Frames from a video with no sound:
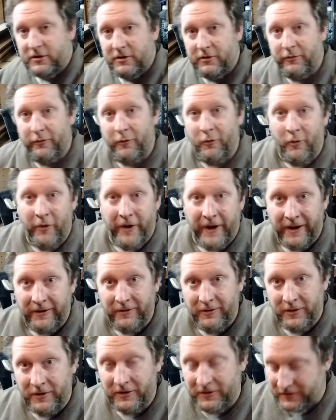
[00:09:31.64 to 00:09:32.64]
to the fore
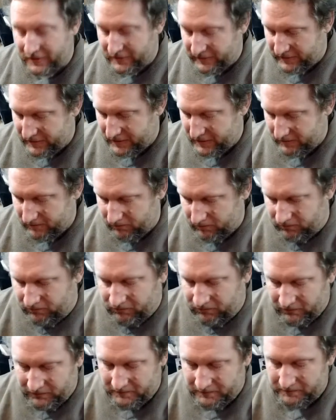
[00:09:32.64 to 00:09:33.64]
now because I've
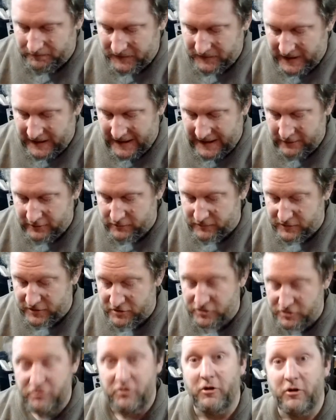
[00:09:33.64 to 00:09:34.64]
allowed them
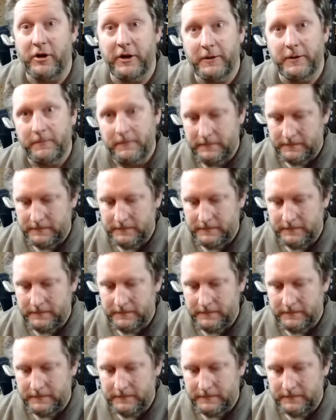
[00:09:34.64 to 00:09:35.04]
to dry.